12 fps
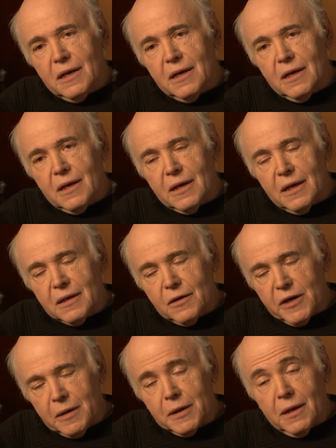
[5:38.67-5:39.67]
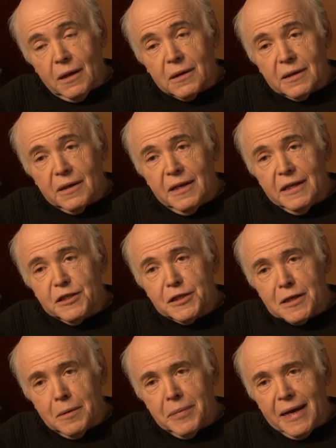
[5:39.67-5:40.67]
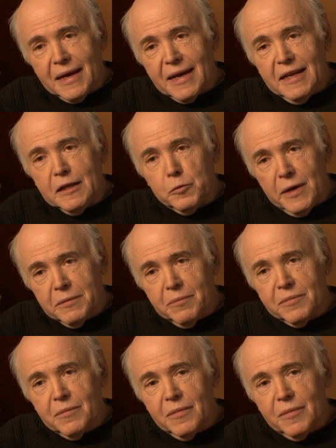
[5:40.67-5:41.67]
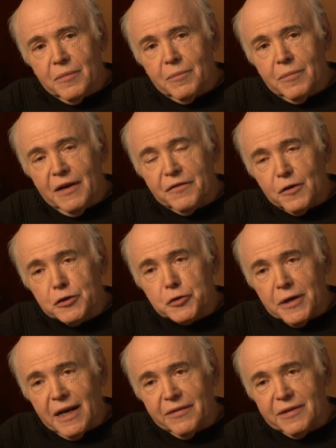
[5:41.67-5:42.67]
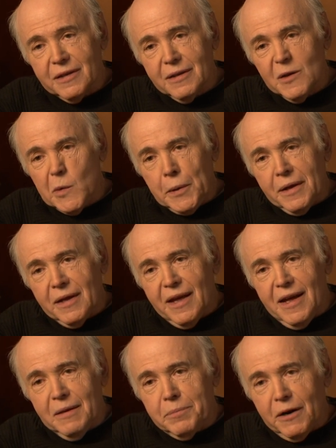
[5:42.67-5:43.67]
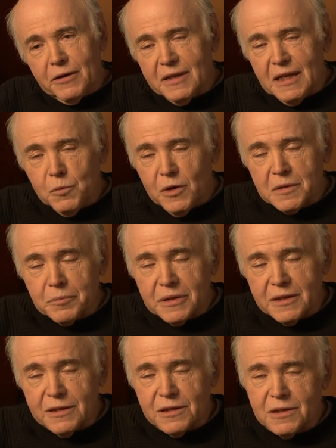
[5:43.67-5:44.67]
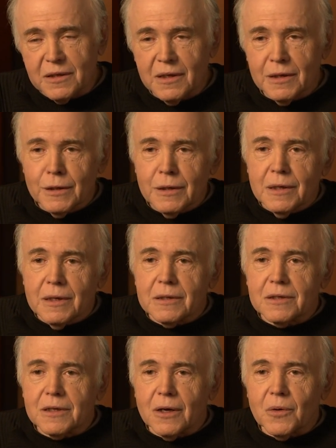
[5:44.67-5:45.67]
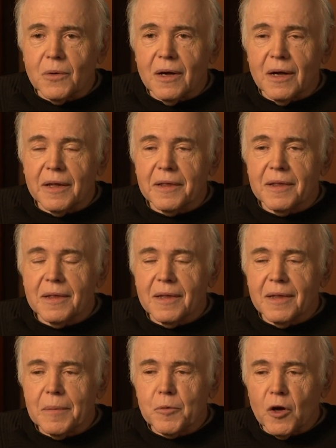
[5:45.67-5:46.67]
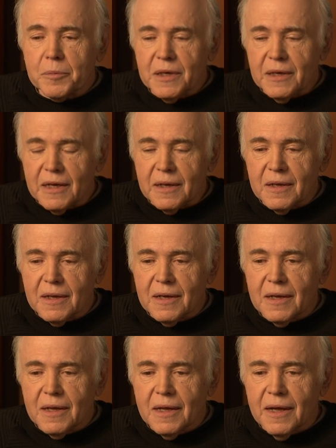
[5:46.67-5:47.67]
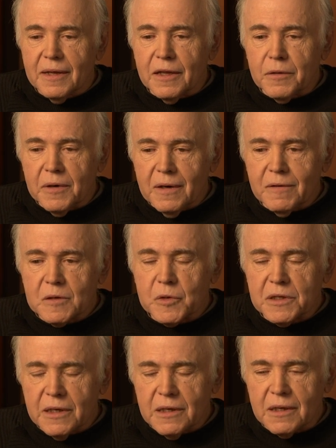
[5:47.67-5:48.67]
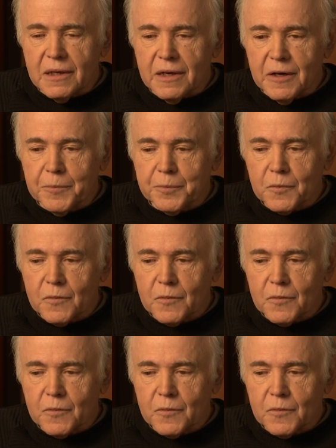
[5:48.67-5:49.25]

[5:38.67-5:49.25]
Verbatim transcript: uh, Incredible Hulk, and he'd just come back and he'd read my first draft and apparently he wasn't pleased. So uh, they brought me in, and the three of us were sitting there,